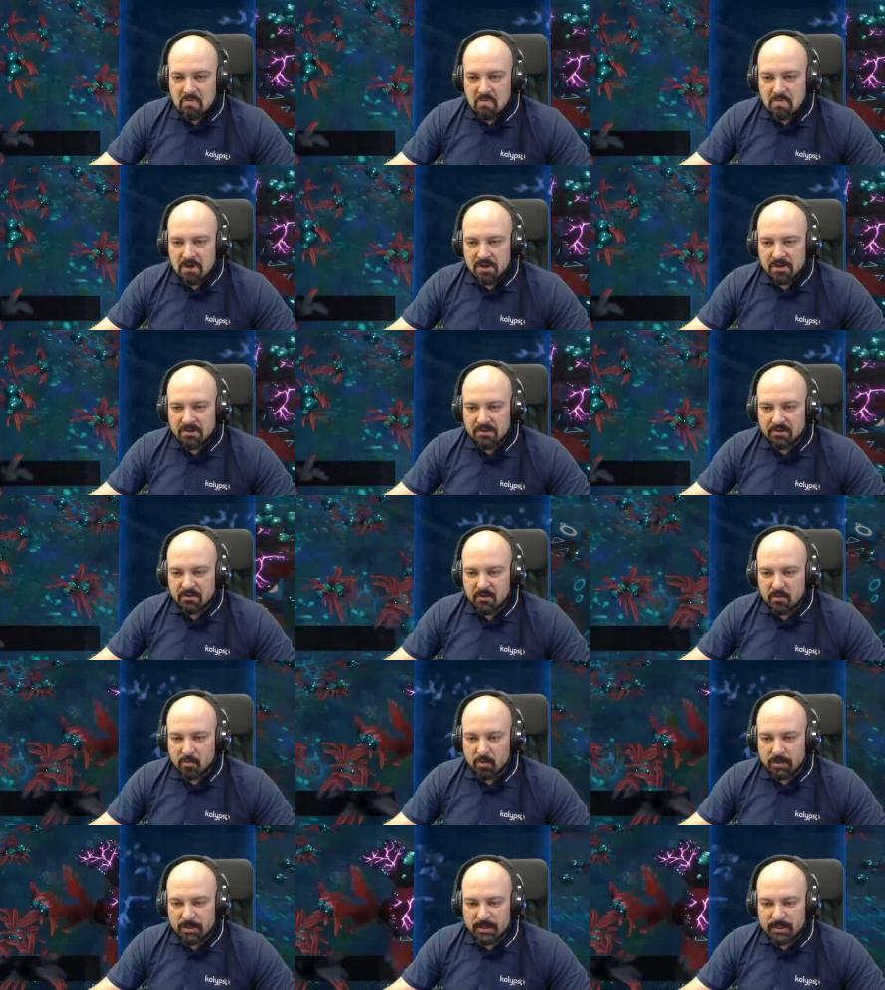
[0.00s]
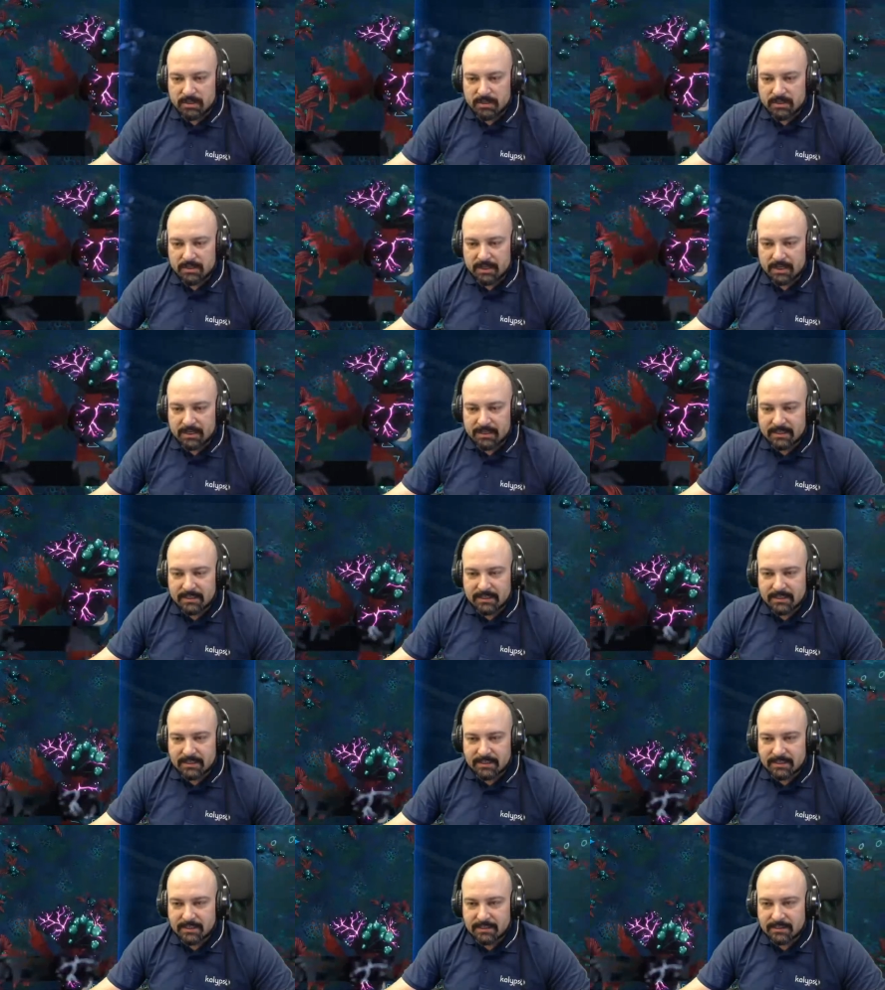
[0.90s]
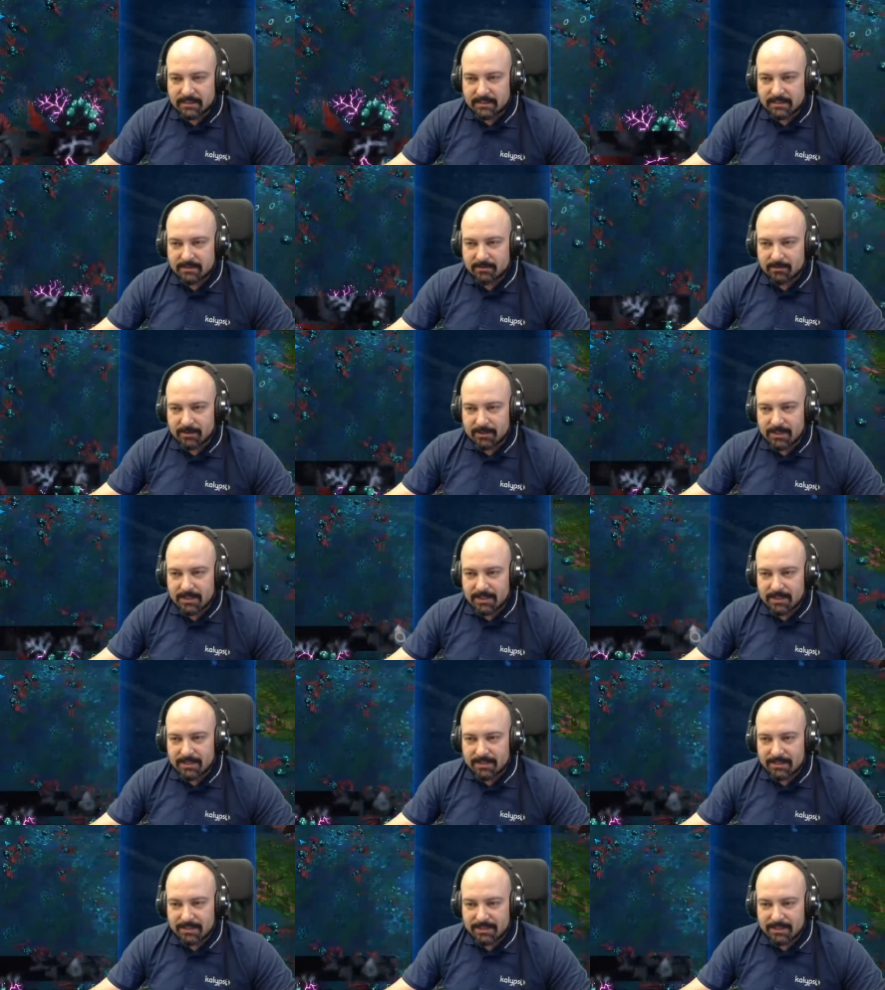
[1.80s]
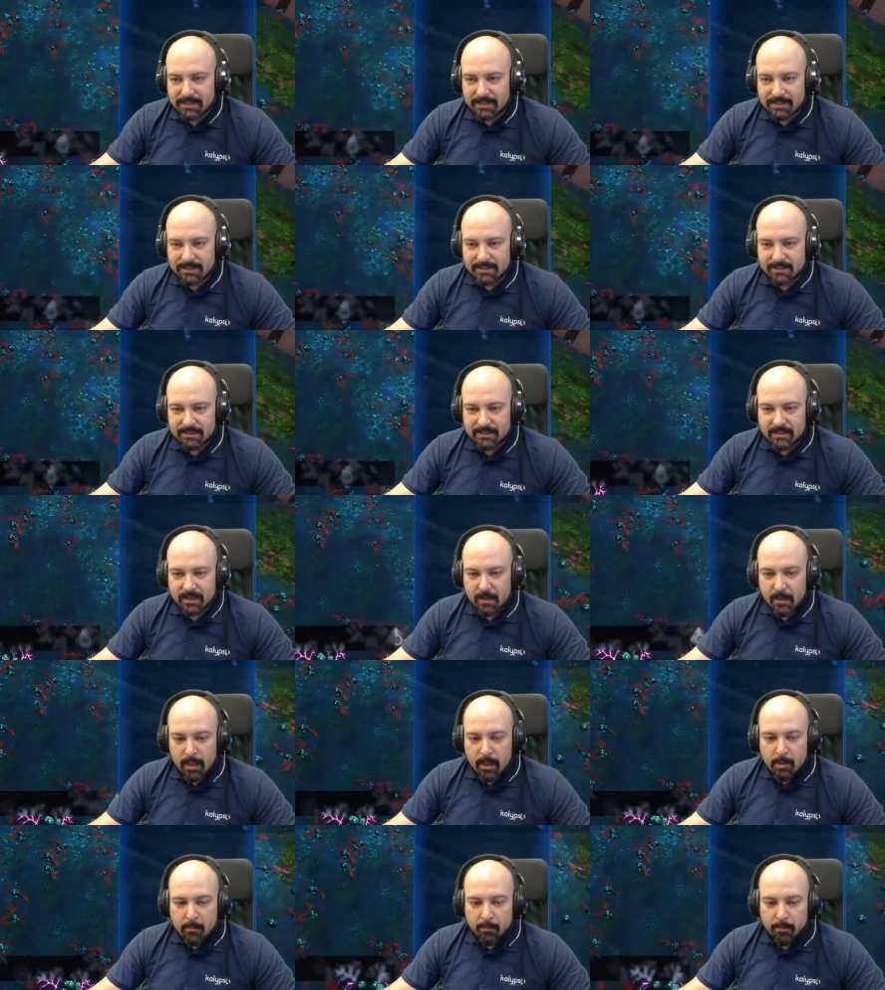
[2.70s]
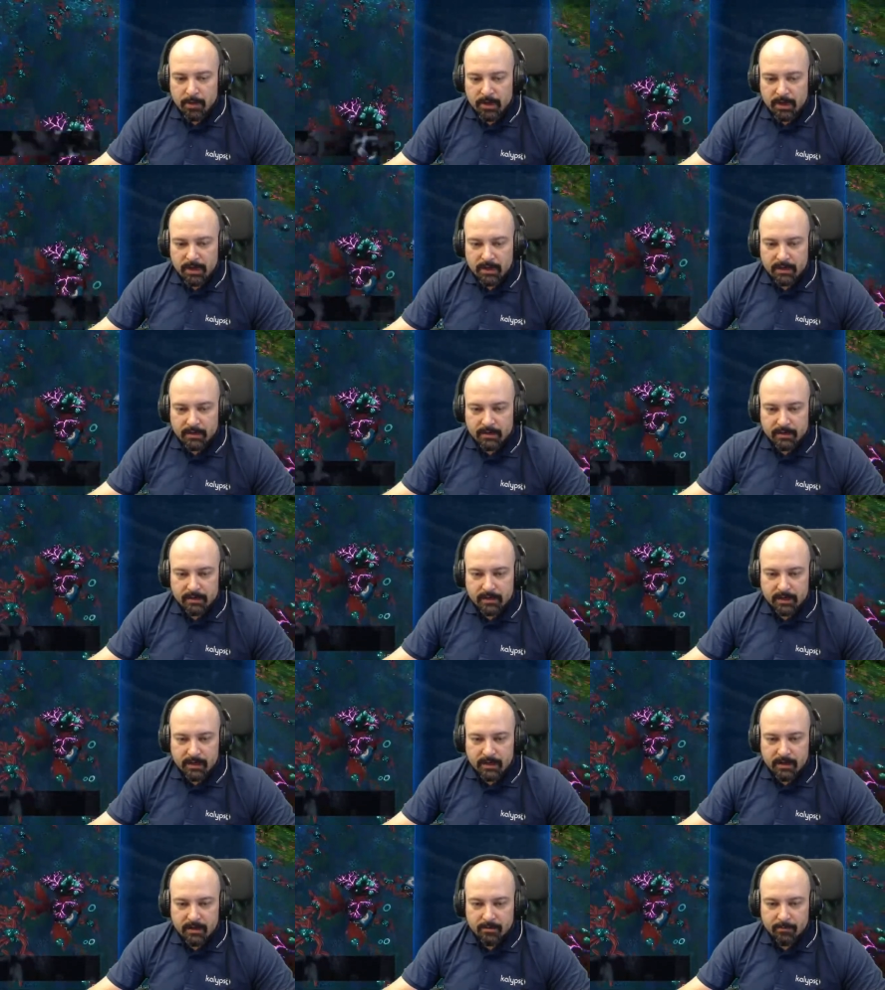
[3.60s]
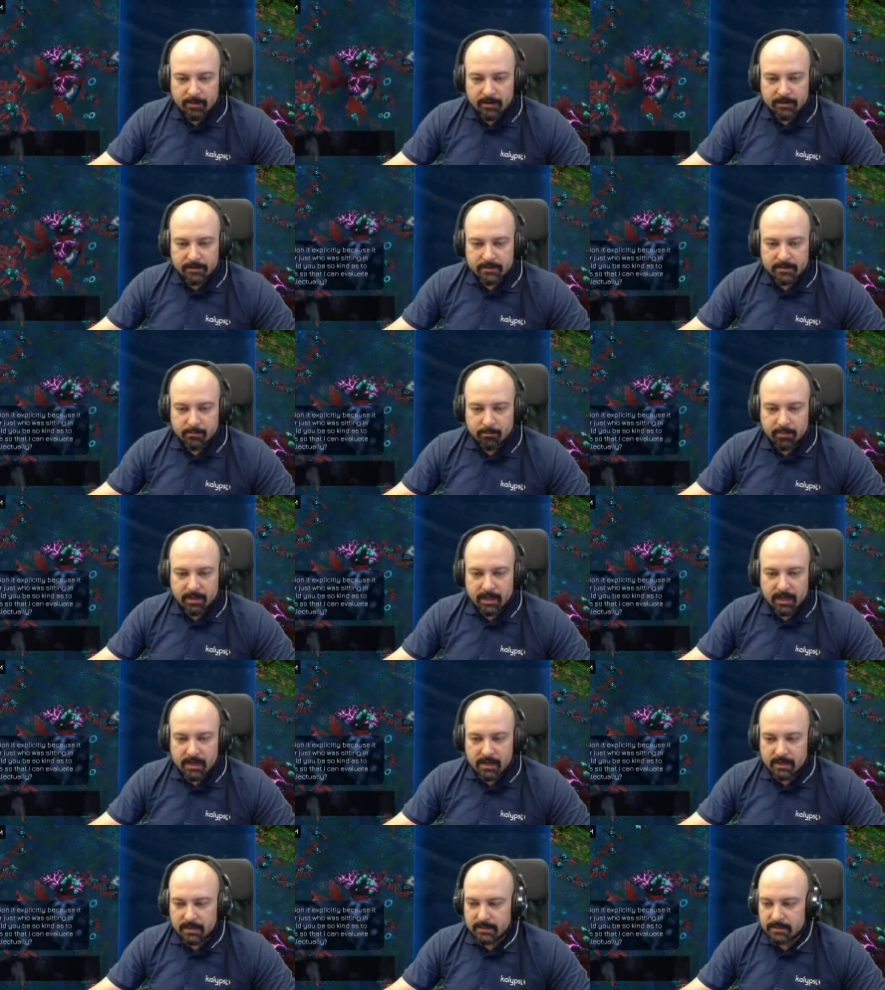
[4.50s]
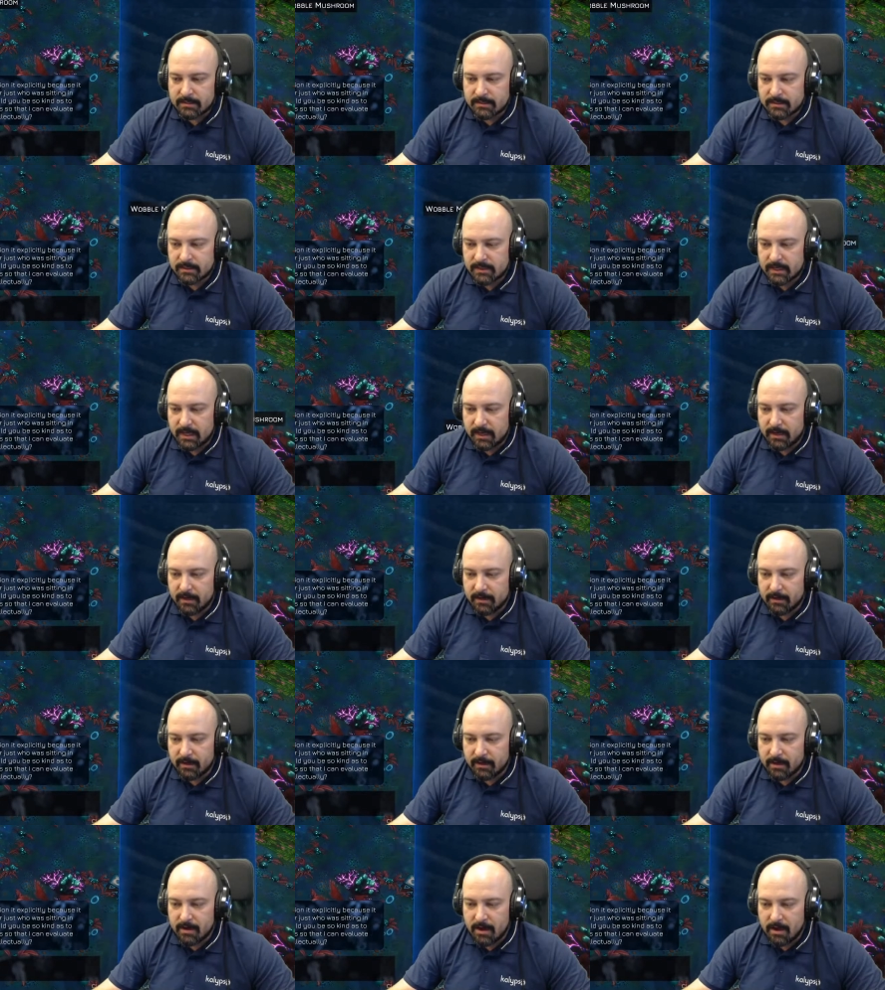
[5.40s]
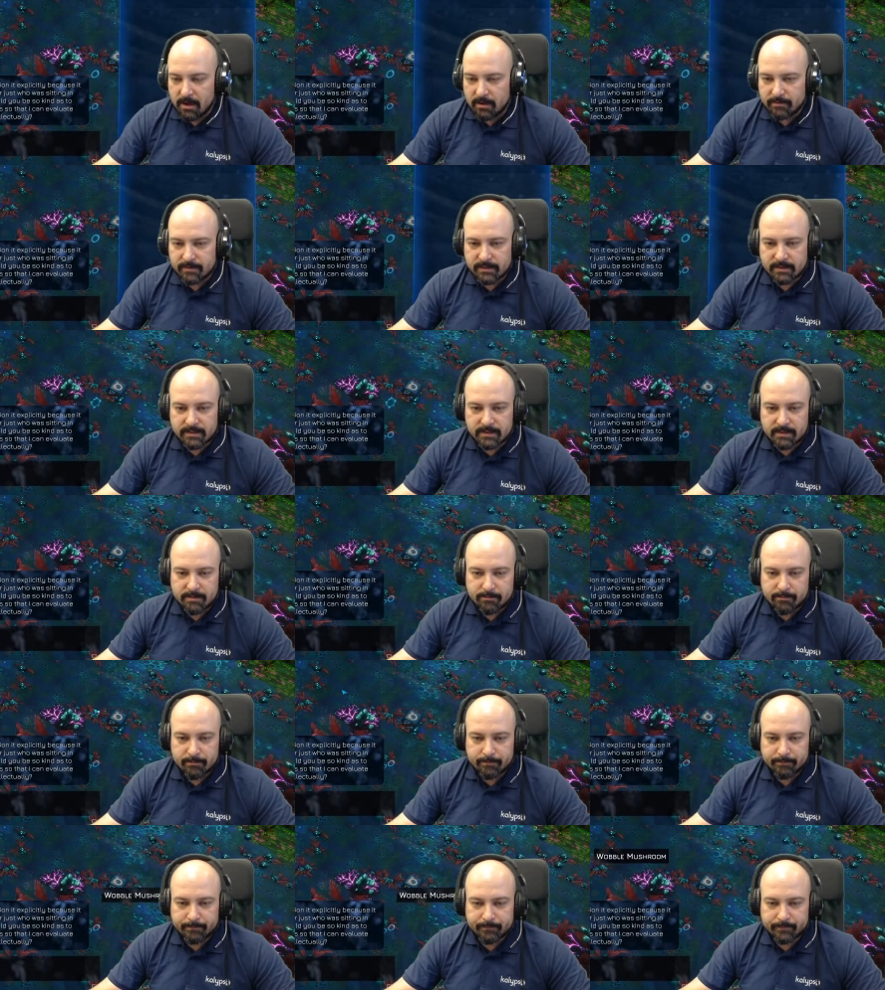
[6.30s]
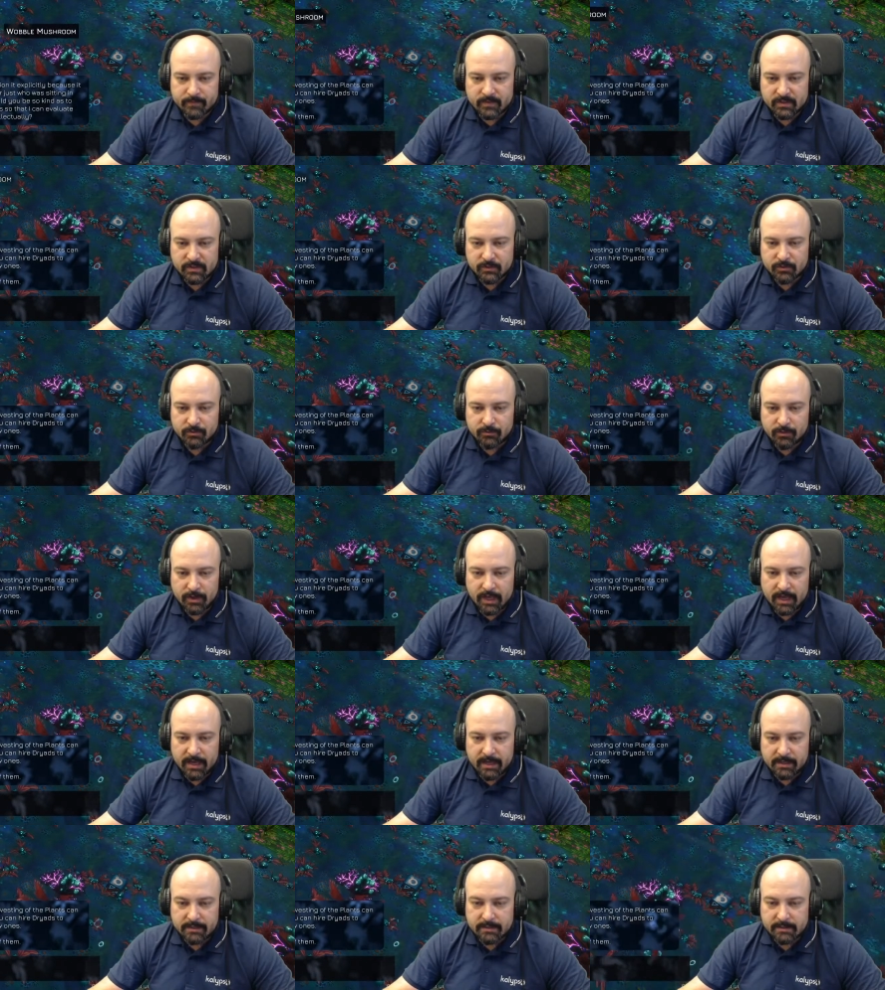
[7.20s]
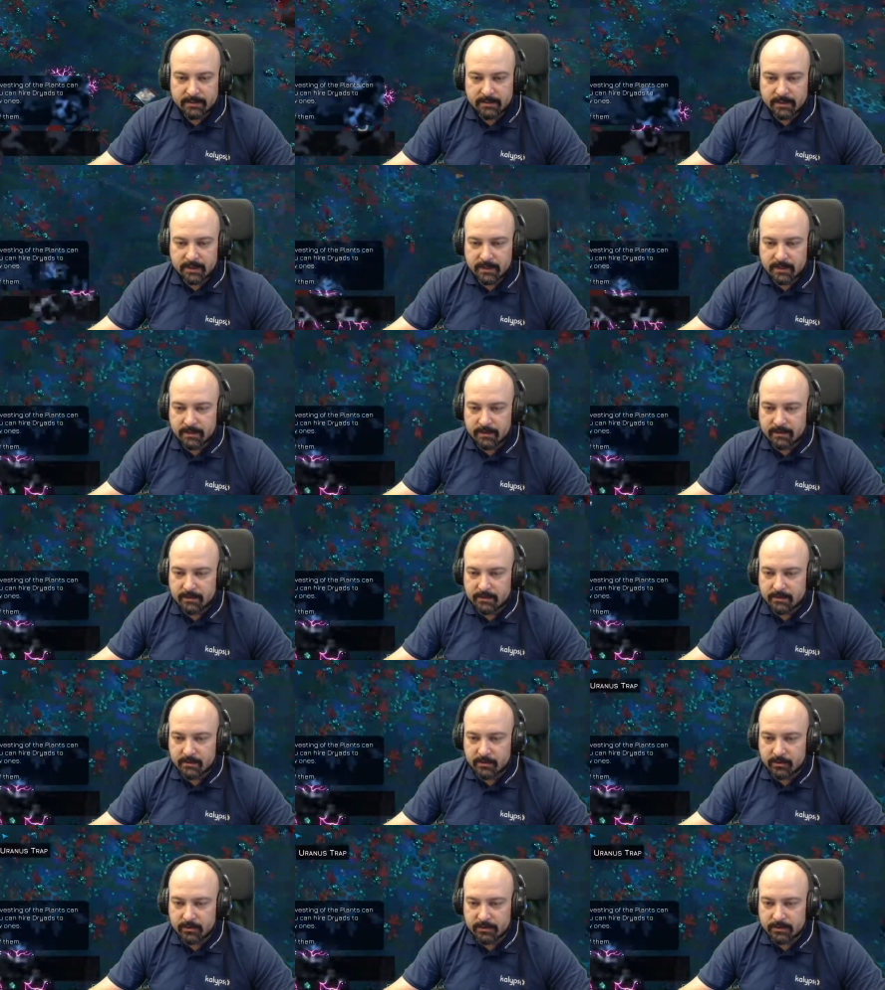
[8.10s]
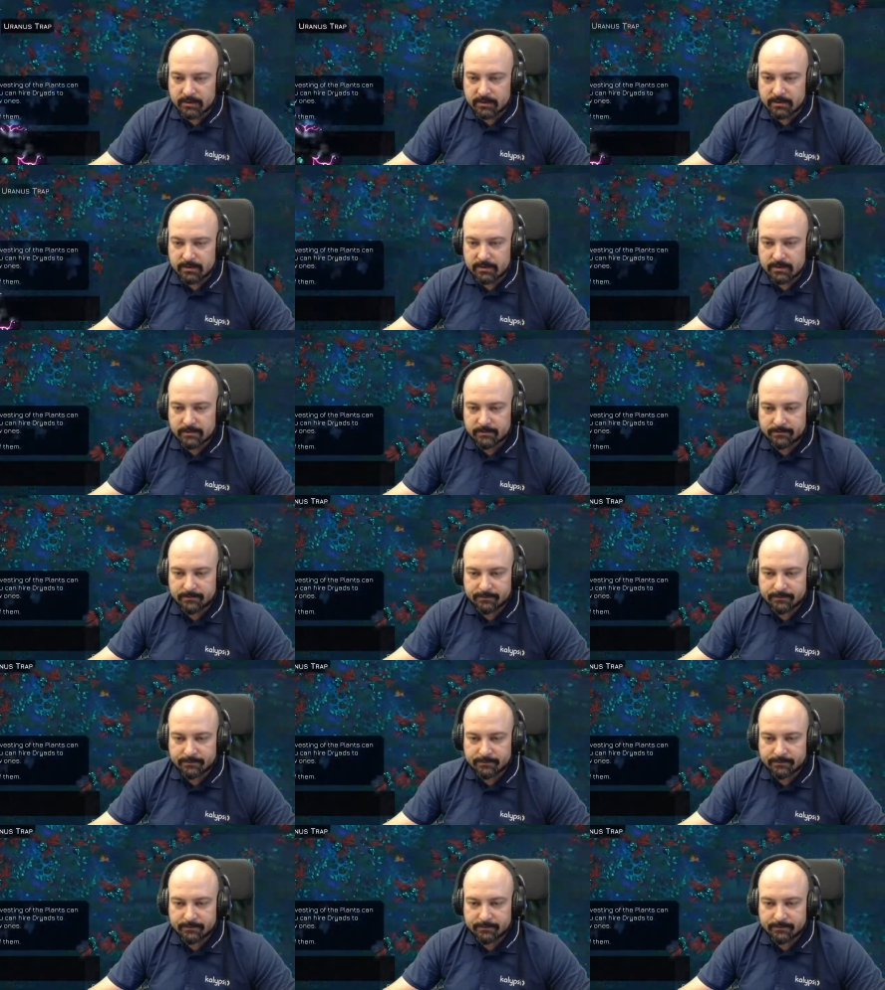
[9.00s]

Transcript: I don't know what this is, but here are some plants, and I can harvest them to get sources.